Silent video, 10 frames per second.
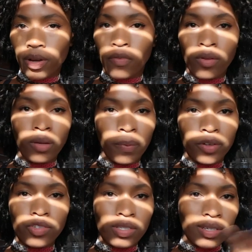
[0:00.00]
I've only
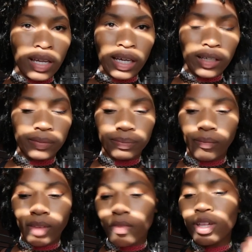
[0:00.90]
purchased
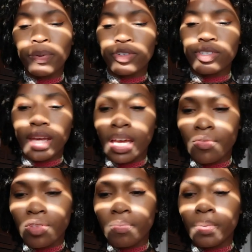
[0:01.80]
a
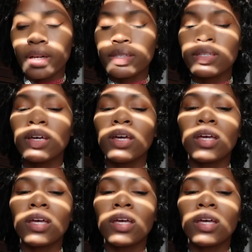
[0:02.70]
handful of books.